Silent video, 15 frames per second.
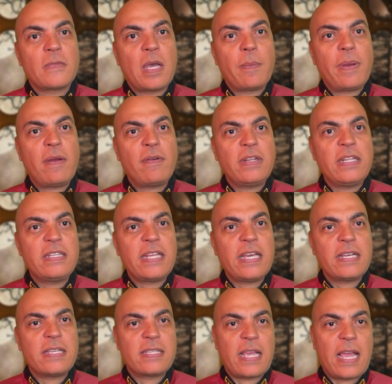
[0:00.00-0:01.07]
apparently
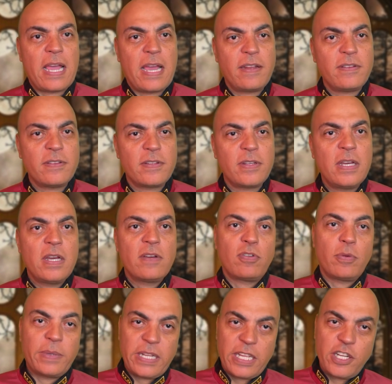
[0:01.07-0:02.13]
take sand
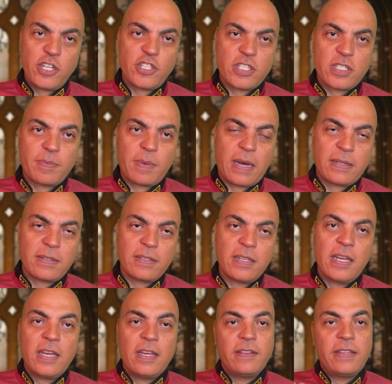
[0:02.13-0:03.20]
from an energy spot,
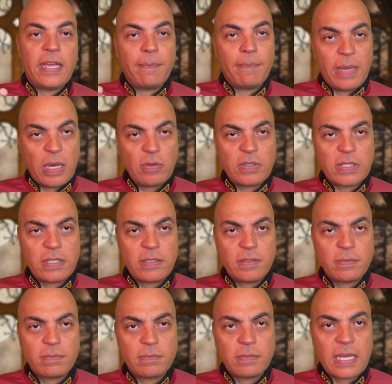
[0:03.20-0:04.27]
they melt it,
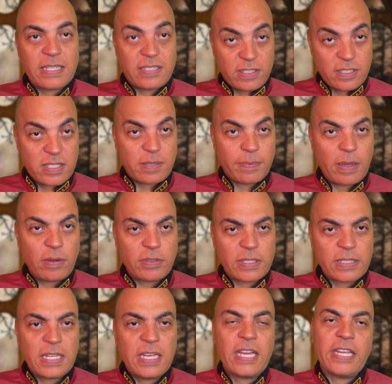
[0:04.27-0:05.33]
as in smelt
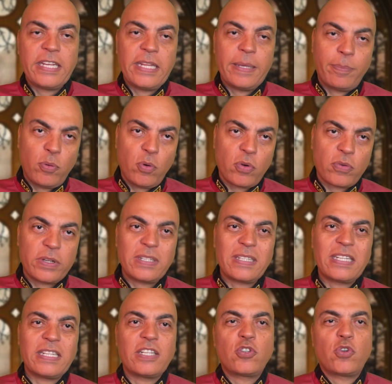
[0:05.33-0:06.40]
it, and they pour it
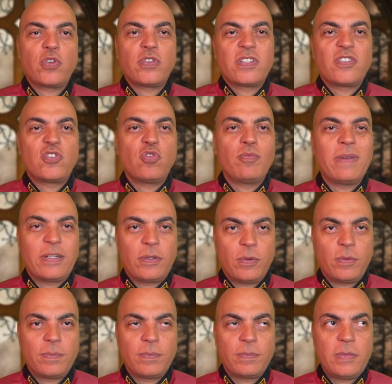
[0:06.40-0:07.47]
and it turns into
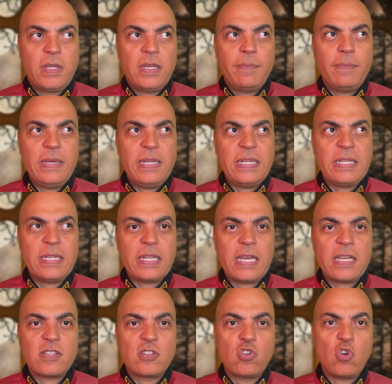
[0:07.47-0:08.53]
metal. Meaning
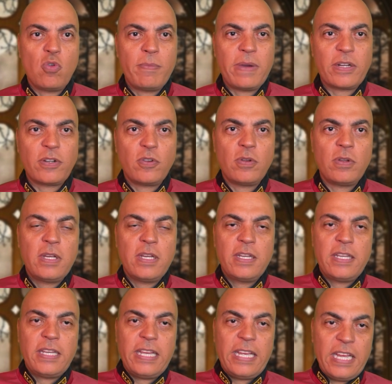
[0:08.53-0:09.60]
there's no metal
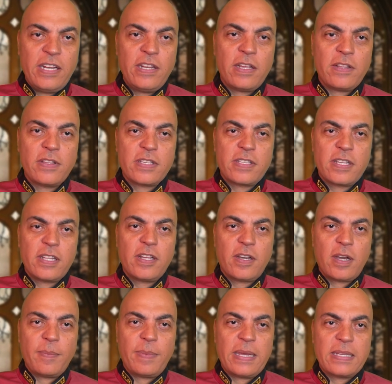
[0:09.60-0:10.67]
in the
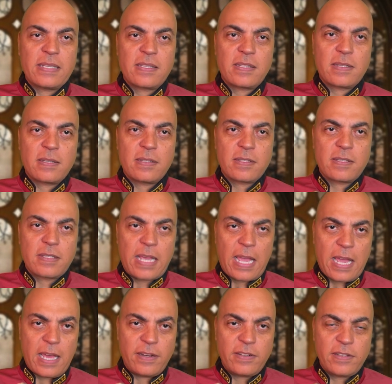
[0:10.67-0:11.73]
silica-based
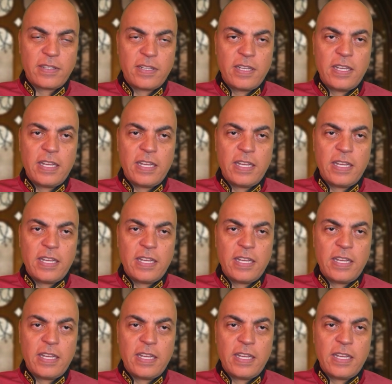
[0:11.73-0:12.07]
sand.